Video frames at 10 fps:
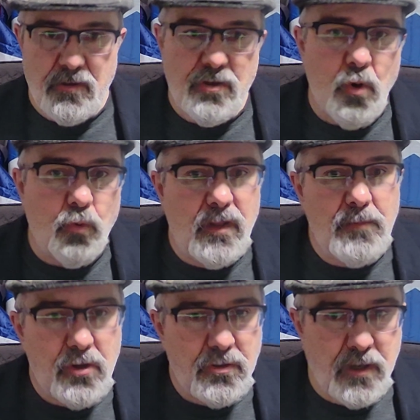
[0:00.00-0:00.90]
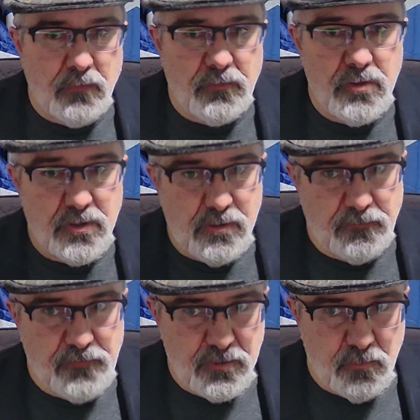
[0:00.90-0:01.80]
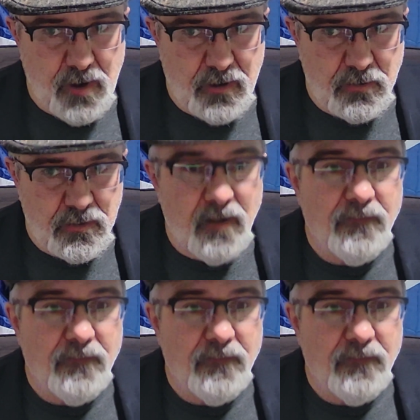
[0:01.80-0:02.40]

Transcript: Don't limit yourself to just official records.